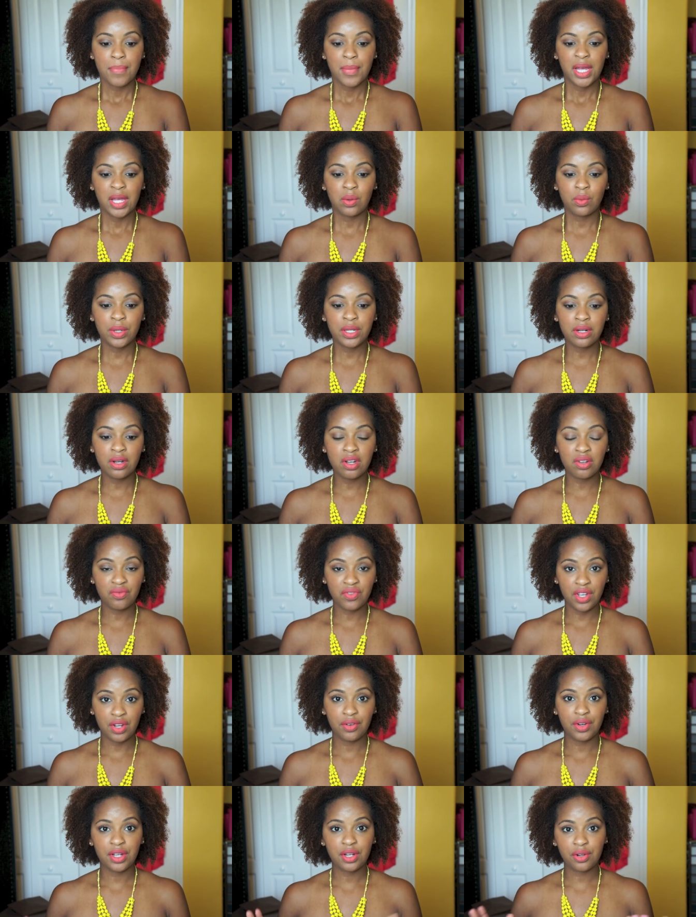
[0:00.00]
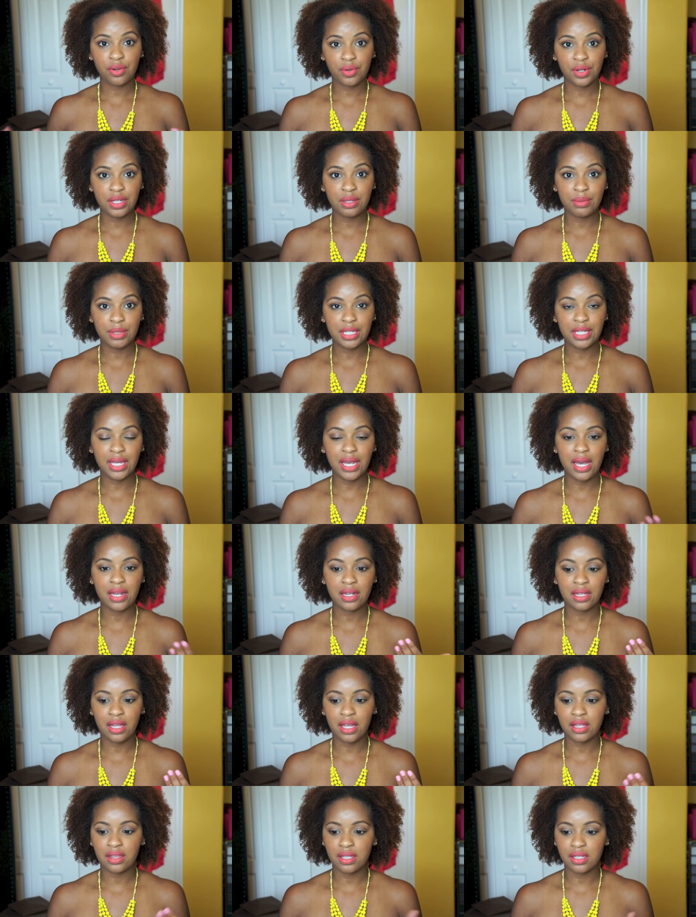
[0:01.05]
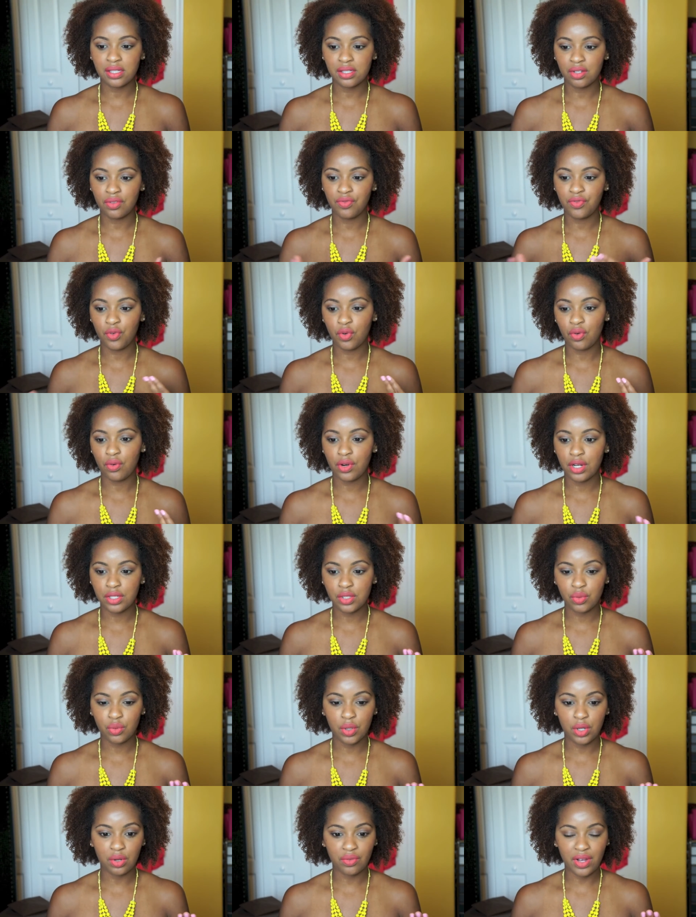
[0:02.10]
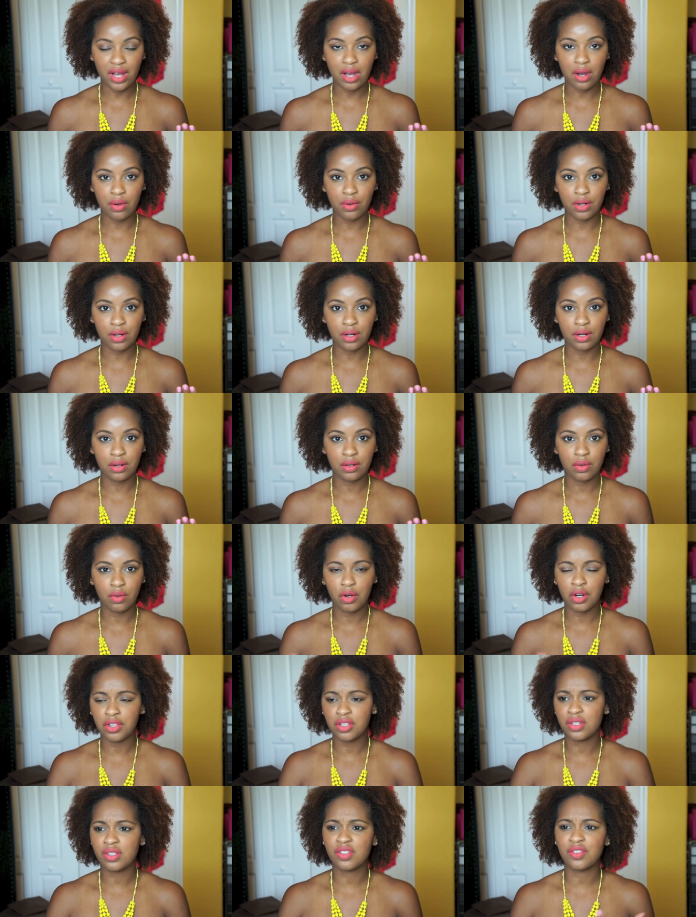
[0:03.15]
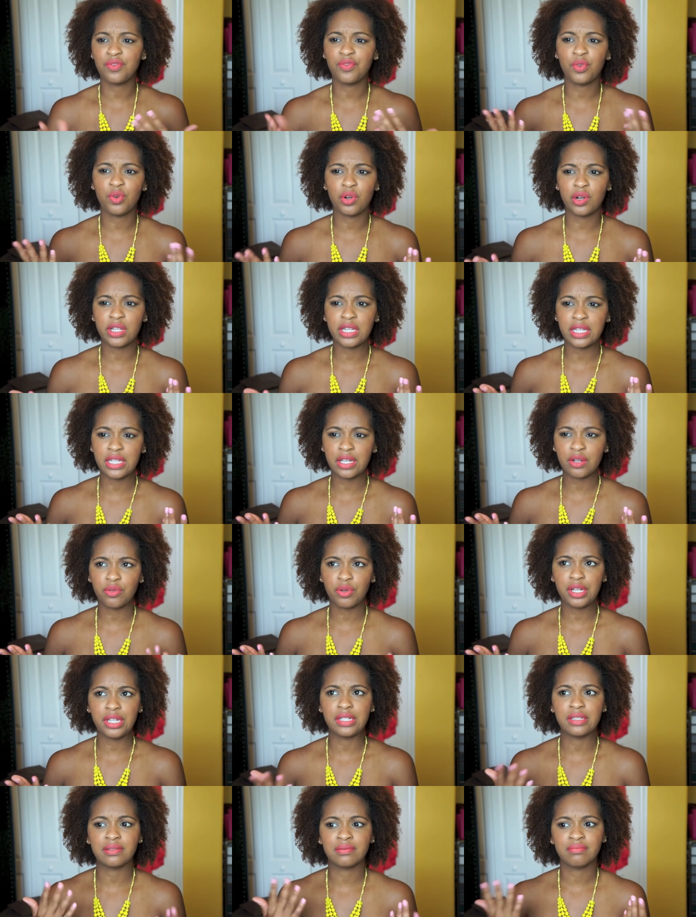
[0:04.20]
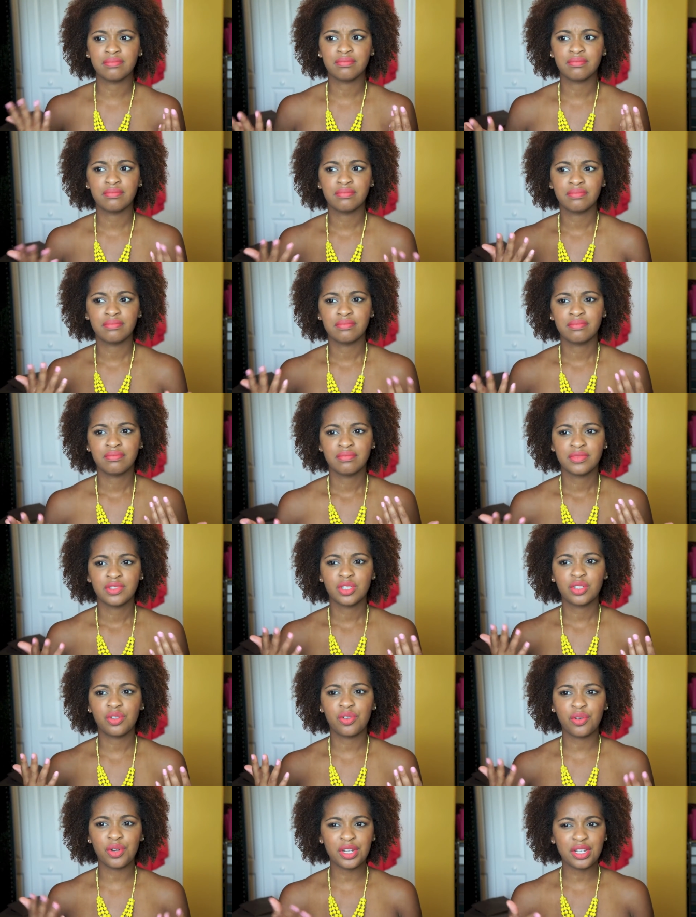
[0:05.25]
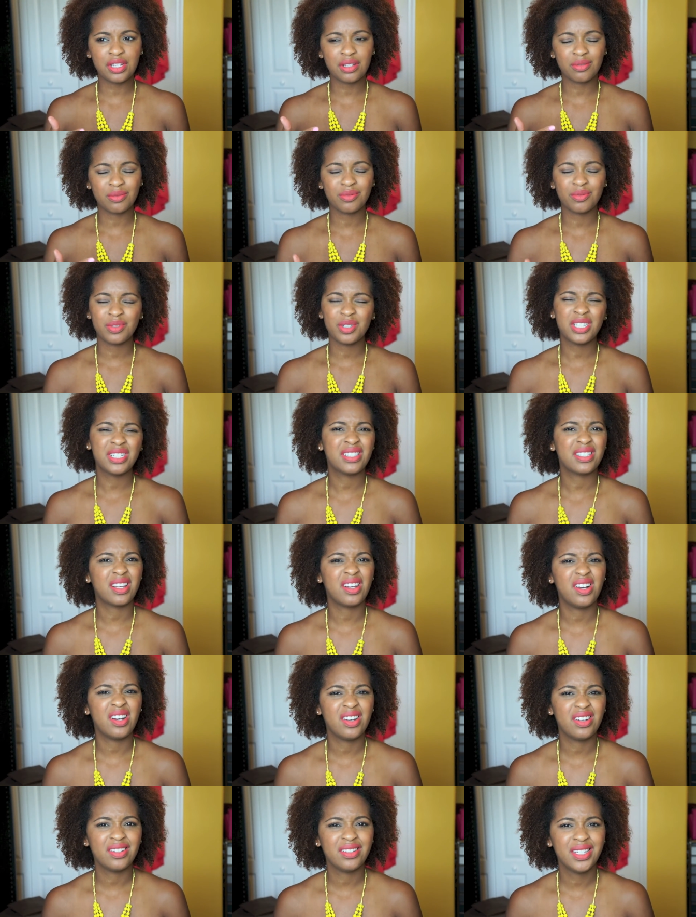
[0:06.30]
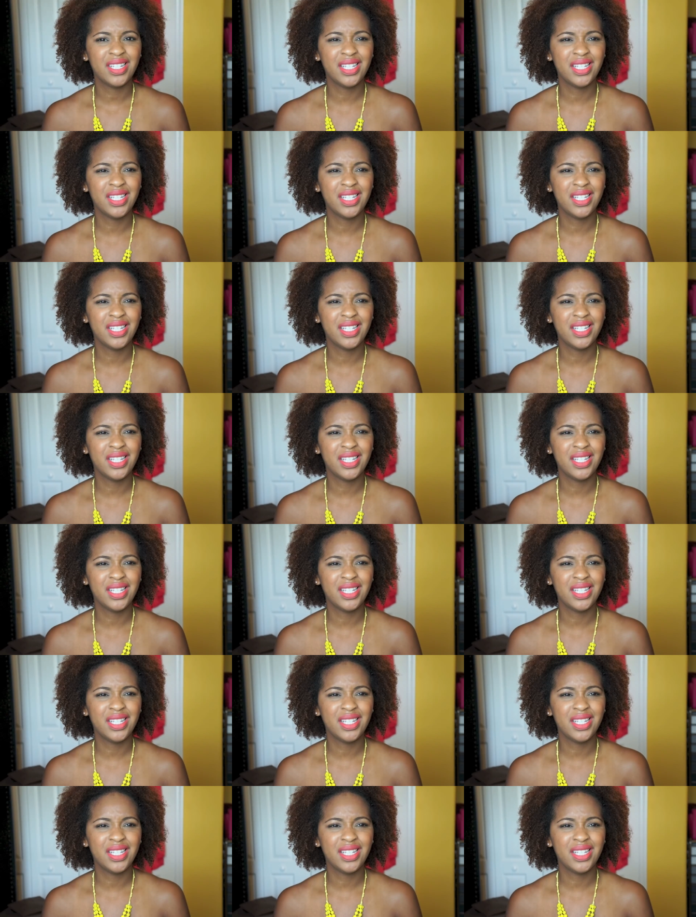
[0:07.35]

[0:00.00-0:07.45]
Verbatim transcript: It went on very creamy, kind of like the Sephora 12 hour or the Sephora liquid cream, what is it called?